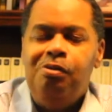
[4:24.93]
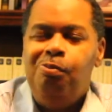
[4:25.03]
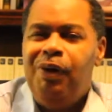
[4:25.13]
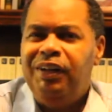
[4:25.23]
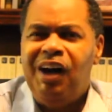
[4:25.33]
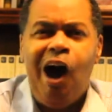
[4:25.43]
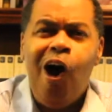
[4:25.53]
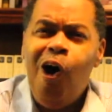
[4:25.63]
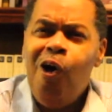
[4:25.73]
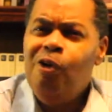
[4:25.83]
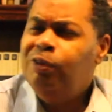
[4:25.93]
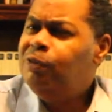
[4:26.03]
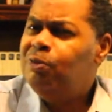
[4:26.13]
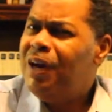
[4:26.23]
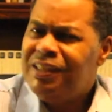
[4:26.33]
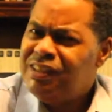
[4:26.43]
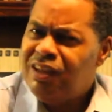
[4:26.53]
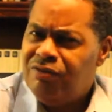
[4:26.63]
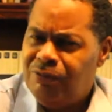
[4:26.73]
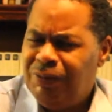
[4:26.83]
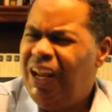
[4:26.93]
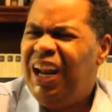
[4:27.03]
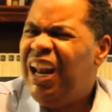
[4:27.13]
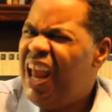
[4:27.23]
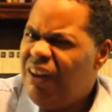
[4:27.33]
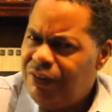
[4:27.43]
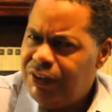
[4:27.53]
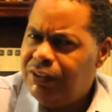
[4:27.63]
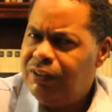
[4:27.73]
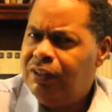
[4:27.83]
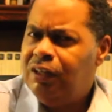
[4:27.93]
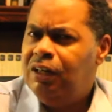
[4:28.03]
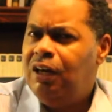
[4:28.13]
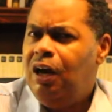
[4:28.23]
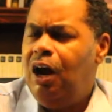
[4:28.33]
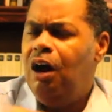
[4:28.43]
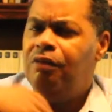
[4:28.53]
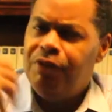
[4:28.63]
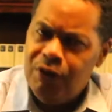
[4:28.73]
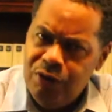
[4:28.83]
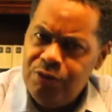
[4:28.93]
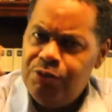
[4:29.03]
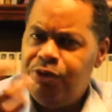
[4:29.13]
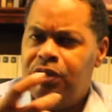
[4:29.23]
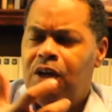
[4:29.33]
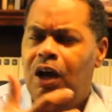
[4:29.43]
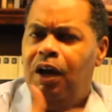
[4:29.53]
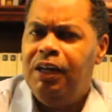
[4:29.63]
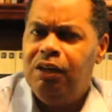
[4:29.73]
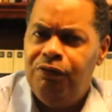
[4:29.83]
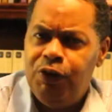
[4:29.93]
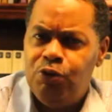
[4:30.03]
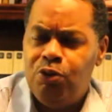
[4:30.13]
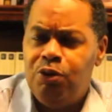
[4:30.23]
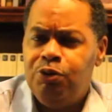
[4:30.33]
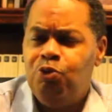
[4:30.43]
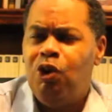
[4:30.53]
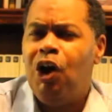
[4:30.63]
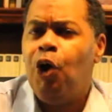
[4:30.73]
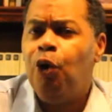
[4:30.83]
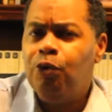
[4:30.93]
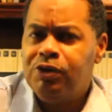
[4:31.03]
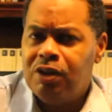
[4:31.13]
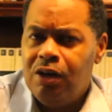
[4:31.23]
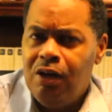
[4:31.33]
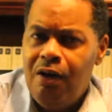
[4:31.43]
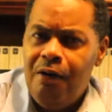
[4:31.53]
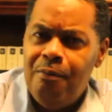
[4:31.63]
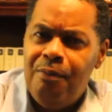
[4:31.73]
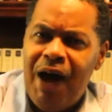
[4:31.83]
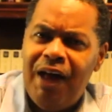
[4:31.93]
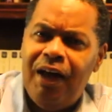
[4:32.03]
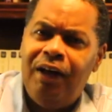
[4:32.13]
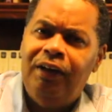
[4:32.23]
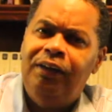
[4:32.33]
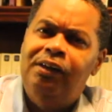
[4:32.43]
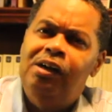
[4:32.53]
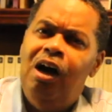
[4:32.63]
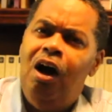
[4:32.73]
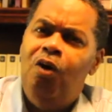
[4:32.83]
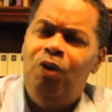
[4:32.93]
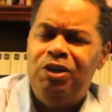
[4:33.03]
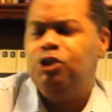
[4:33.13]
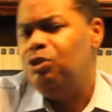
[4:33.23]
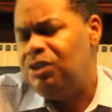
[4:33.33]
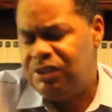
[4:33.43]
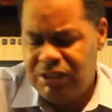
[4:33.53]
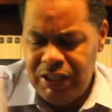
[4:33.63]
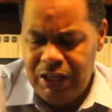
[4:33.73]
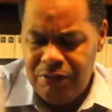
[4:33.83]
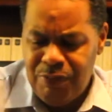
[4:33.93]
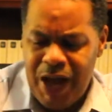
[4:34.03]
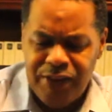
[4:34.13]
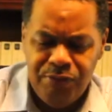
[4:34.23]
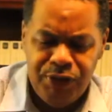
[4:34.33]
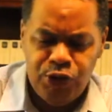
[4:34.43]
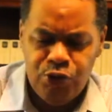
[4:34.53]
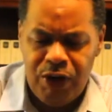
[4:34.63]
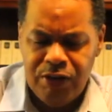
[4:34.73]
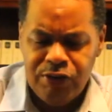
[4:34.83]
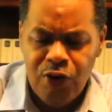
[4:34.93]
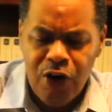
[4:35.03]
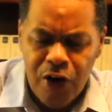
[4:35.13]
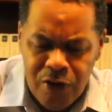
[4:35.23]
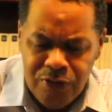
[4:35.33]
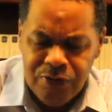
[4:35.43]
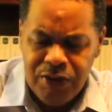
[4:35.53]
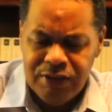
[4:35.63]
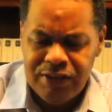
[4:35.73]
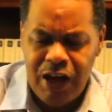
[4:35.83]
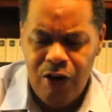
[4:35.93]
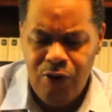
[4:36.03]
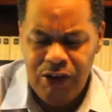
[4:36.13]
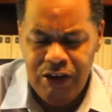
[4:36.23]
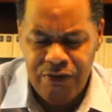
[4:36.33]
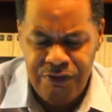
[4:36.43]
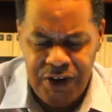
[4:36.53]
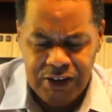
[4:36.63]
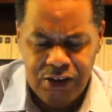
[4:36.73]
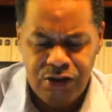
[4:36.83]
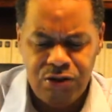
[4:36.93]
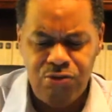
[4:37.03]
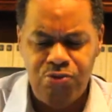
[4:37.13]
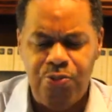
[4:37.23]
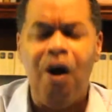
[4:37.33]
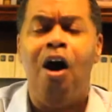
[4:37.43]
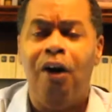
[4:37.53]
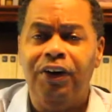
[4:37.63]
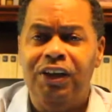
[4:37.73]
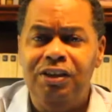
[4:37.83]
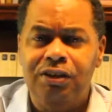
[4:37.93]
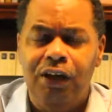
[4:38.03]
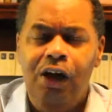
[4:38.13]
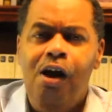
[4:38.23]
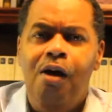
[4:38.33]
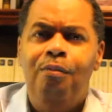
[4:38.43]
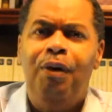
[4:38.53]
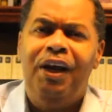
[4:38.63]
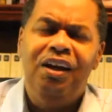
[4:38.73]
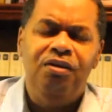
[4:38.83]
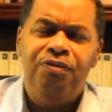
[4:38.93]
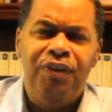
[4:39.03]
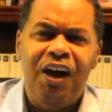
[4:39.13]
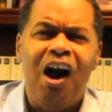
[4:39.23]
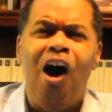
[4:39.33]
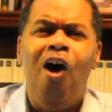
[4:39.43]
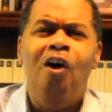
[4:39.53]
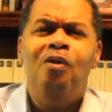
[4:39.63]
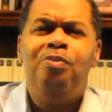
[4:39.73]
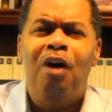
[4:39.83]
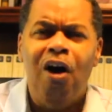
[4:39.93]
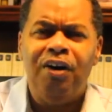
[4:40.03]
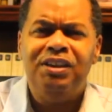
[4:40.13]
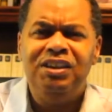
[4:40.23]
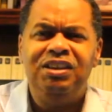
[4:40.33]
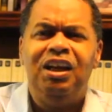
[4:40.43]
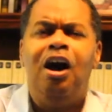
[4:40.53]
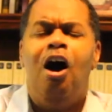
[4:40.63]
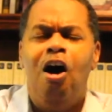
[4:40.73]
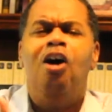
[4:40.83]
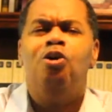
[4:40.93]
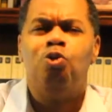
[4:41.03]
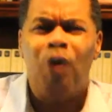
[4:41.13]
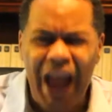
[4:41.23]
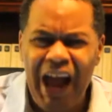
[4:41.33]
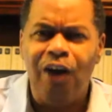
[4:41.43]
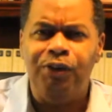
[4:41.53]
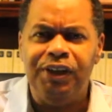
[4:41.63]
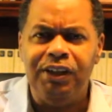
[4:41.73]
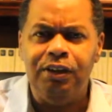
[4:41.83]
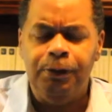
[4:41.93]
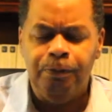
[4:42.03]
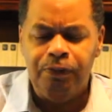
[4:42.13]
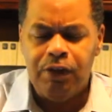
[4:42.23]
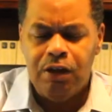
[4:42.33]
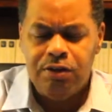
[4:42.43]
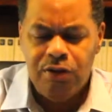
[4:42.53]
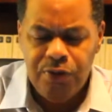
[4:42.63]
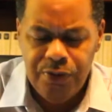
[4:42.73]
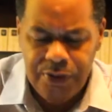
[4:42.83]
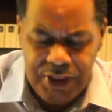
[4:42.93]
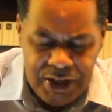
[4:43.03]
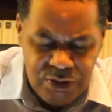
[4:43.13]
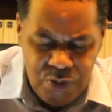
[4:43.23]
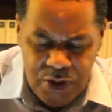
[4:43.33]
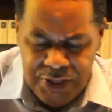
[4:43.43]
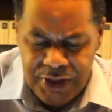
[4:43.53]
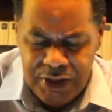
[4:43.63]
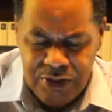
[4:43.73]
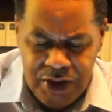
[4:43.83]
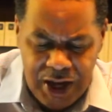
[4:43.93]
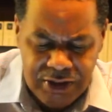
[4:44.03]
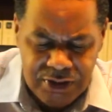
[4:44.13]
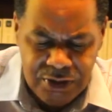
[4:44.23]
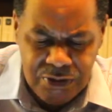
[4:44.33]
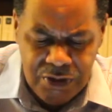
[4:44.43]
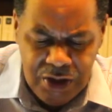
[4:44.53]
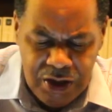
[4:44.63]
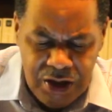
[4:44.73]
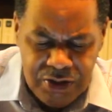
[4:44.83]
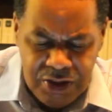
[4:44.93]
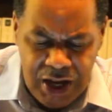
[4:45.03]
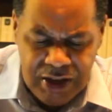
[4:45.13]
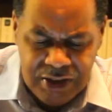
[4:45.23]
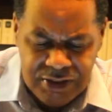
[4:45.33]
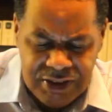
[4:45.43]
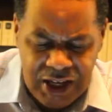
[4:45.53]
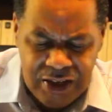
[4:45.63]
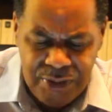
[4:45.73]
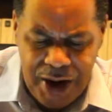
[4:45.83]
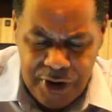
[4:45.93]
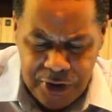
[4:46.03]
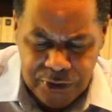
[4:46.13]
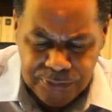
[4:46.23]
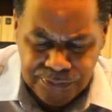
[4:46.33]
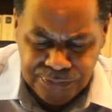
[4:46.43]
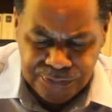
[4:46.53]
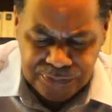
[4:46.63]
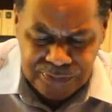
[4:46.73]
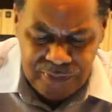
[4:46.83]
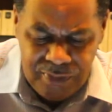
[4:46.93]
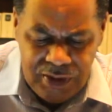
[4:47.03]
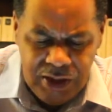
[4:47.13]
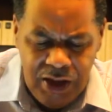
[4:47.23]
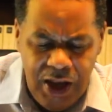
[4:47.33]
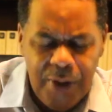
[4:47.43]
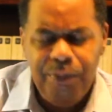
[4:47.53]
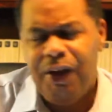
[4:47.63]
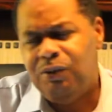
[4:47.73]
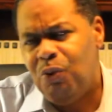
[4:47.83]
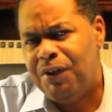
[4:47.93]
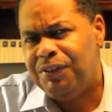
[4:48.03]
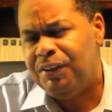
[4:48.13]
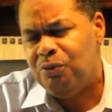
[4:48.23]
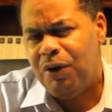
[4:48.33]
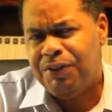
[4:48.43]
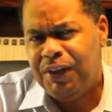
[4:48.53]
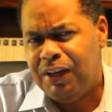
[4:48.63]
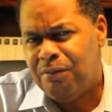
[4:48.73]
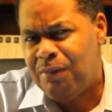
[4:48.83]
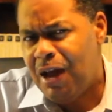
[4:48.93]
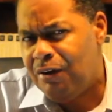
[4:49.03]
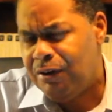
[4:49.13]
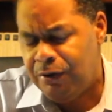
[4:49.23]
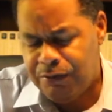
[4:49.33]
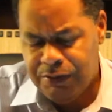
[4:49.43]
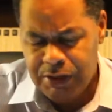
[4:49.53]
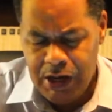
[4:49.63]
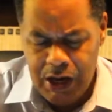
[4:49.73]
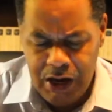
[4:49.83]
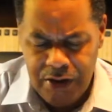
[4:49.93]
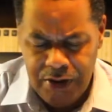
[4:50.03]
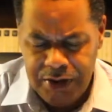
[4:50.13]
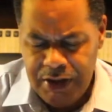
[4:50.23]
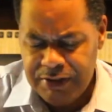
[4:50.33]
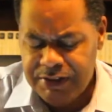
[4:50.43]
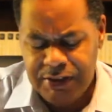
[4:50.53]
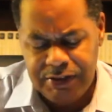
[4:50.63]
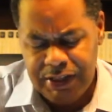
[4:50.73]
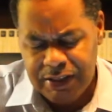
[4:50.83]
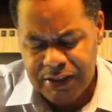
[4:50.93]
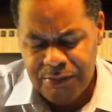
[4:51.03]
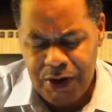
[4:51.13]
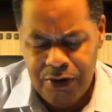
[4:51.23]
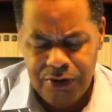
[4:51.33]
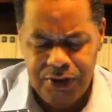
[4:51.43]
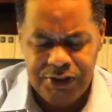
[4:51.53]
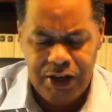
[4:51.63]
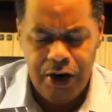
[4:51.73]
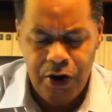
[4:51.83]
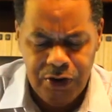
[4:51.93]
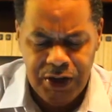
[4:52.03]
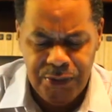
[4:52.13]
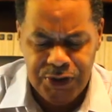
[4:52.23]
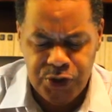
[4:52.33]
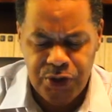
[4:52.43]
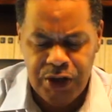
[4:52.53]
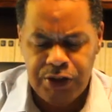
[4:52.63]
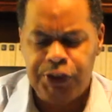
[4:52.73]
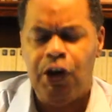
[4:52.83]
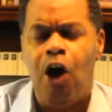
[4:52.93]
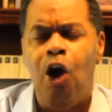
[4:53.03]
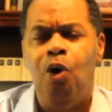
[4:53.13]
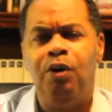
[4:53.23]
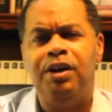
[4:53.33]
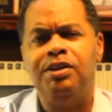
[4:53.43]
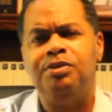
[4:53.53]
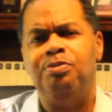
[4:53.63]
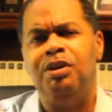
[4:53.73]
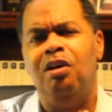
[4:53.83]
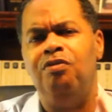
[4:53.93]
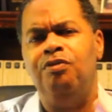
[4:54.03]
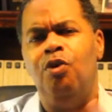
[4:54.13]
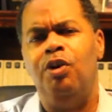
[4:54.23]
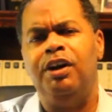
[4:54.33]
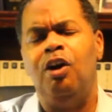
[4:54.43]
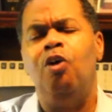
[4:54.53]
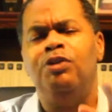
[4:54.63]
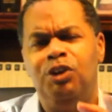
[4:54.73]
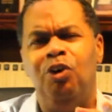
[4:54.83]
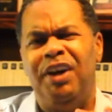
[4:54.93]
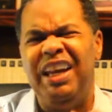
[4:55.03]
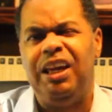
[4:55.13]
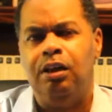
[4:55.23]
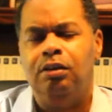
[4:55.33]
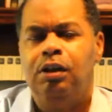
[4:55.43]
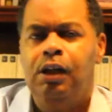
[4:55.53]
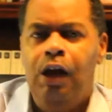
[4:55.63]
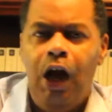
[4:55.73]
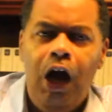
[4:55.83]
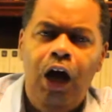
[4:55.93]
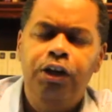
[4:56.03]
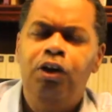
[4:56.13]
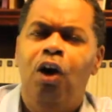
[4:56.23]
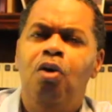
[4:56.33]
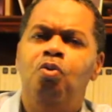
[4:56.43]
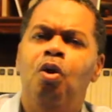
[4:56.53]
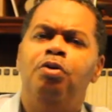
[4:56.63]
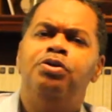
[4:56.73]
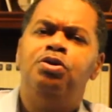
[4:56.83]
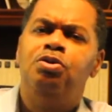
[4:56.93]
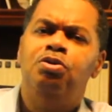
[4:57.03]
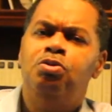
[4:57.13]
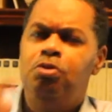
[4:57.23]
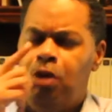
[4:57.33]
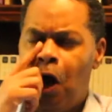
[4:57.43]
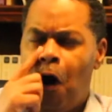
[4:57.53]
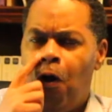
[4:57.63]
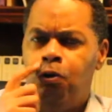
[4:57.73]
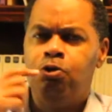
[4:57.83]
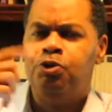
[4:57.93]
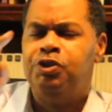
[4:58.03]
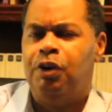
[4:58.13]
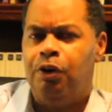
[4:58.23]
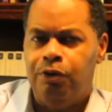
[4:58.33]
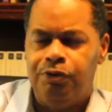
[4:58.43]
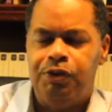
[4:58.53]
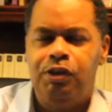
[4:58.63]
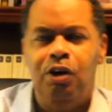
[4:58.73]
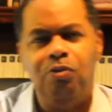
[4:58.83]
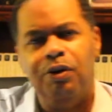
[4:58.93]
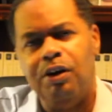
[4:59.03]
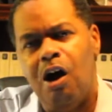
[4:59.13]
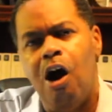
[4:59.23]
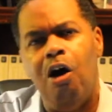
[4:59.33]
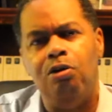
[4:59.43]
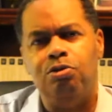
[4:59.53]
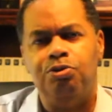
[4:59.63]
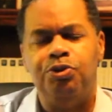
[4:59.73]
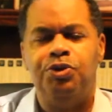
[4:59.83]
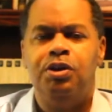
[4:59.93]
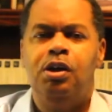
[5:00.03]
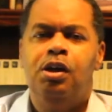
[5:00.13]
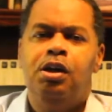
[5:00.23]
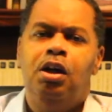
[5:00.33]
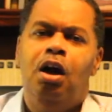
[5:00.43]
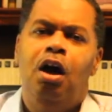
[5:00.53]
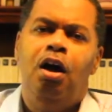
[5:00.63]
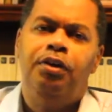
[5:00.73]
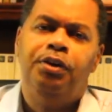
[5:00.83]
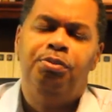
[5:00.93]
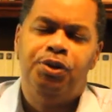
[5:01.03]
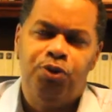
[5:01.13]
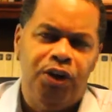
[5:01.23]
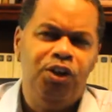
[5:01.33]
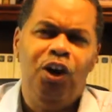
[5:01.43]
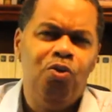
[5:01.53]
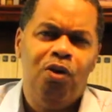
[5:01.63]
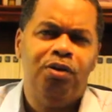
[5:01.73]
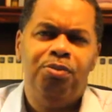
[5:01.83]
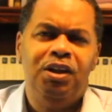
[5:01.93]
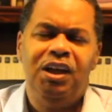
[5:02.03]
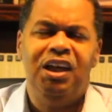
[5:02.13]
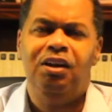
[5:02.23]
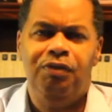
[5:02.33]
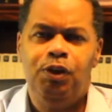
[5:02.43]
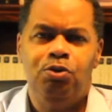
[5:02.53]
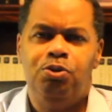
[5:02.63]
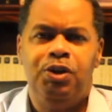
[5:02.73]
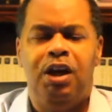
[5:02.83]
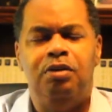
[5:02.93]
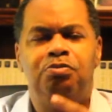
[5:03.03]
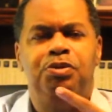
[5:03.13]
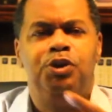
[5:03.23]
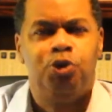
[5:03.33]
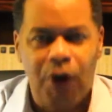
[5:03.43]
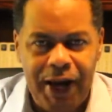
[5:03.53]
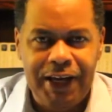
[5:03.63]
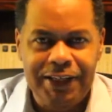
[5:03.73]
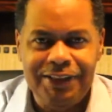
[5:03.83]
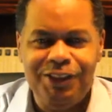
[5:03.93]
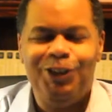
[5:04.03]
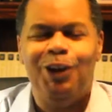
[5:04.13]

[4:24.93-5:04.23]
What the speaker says: But all the rest of them, the 11 of those individuals were hurt by what Judas did, by the betrayal. So hurt does not only affect the two parties, but it affects all parties that are around it. So that's one thing you got to do. You got to understand about hurt. But one thing about hurt, the second thing about hurt is that hurt and betrayal should always be avoided on your end. You don't want to cause the hurt. You don't want to cause the betrayer. You don't want to be the individual that betrays. You